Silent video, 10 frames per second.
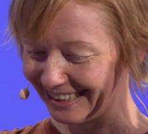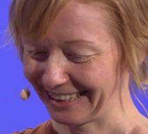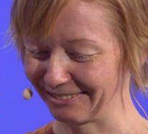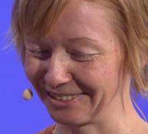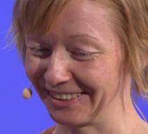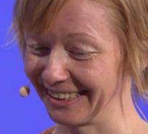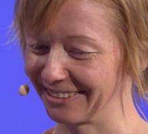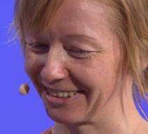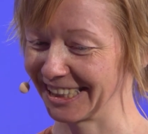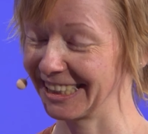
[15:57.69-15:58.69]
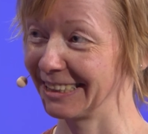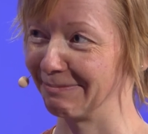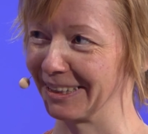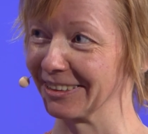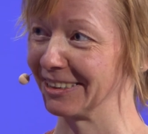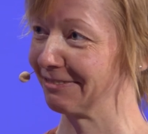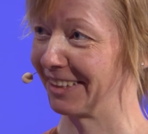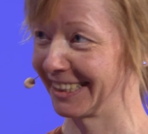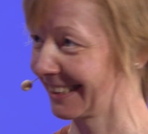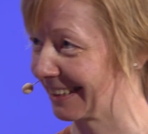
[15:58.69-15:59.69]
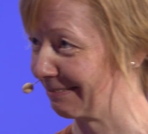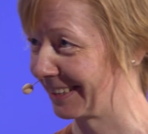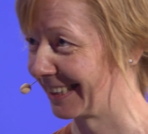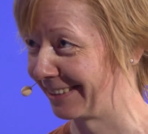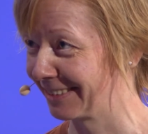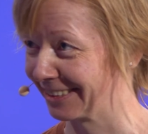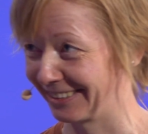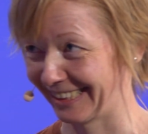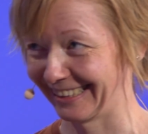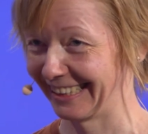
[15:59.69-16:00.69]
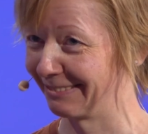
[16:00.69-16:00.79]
everything crashes because of us coming live to Solana